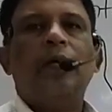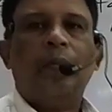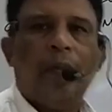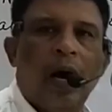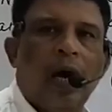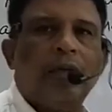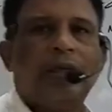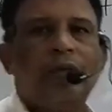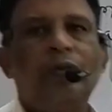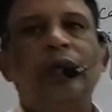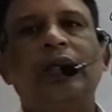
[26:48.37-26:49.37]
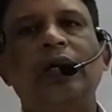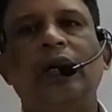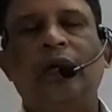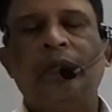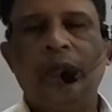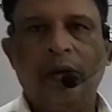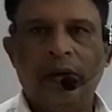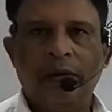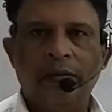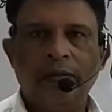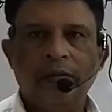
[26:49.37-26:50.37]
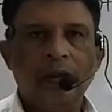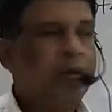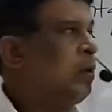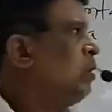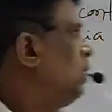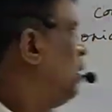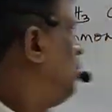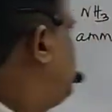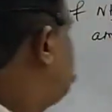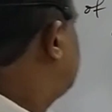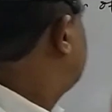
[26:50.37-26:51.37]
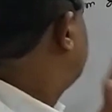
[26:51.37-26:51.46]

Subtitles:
mass with number. That means,